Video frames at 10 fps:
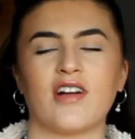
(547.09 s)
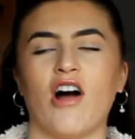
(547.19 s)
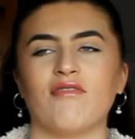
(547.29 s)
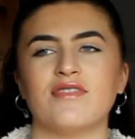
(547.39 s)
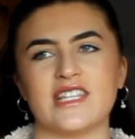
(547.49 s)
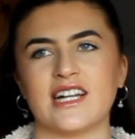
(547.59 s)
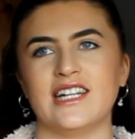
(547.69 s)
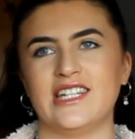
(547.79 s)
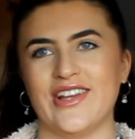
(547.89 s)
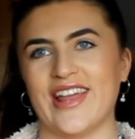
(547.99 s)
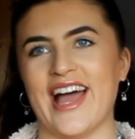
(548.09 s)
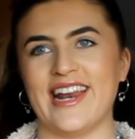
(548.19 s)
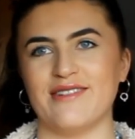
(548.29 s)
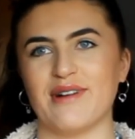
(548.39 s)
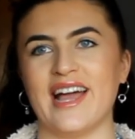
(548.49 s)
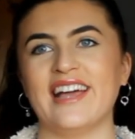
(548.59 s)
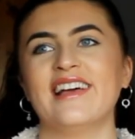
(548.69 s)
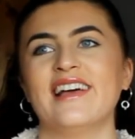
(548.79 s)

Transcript: can't physically do that anyway.